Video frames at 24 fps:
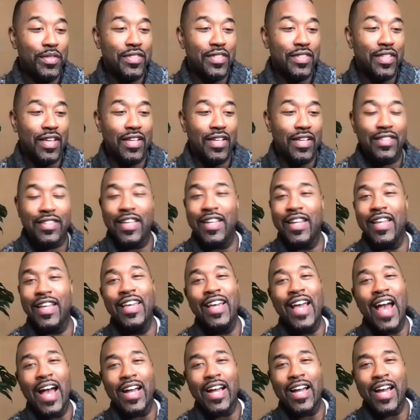He
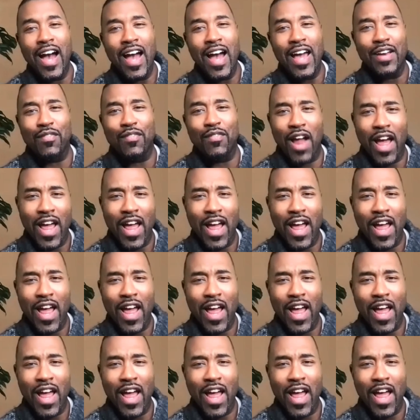got cut, right?